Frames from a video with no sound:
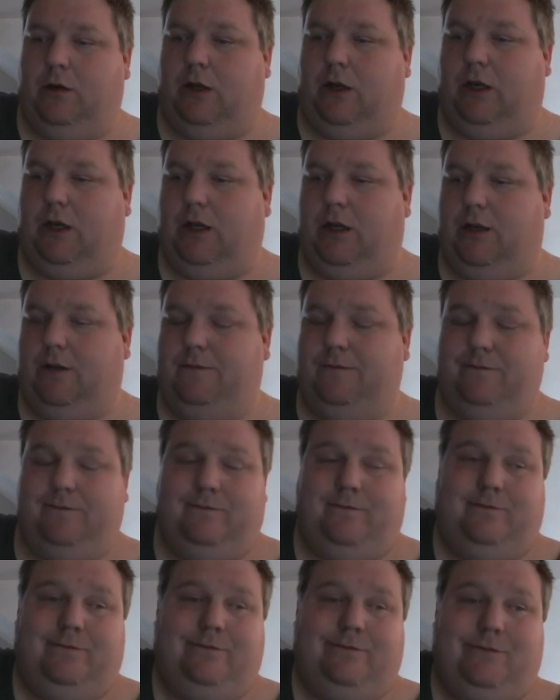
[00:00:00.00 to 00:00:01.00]

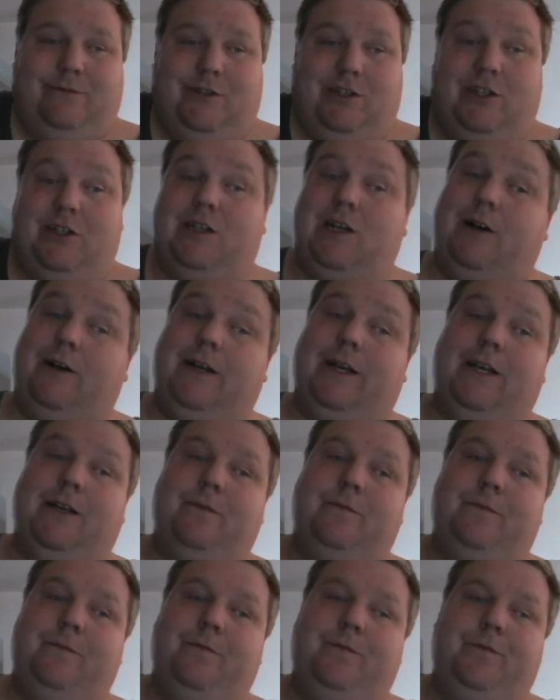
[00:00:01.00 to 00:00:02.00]
It's just how I
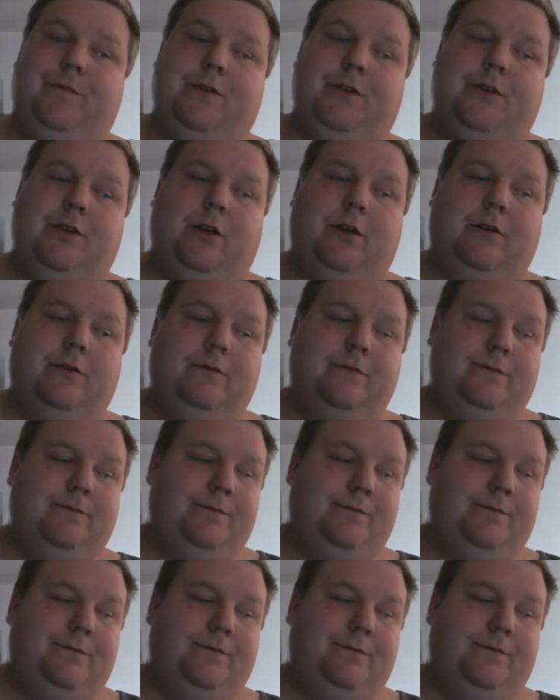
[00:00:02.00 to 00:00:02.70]
am. So,